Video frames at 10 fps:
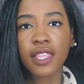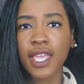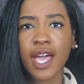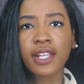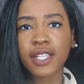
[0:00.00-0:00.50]
They
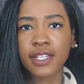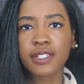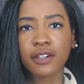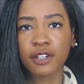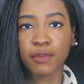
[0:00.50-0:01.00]
kind of like
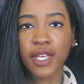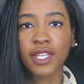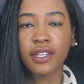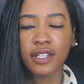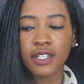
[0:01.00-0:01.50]
suckered me
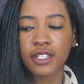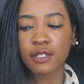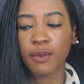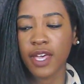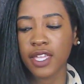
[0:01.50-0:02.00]

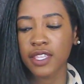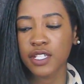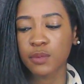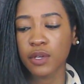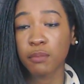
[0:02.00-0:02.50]
into buying
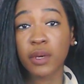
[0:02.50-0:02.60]
this one,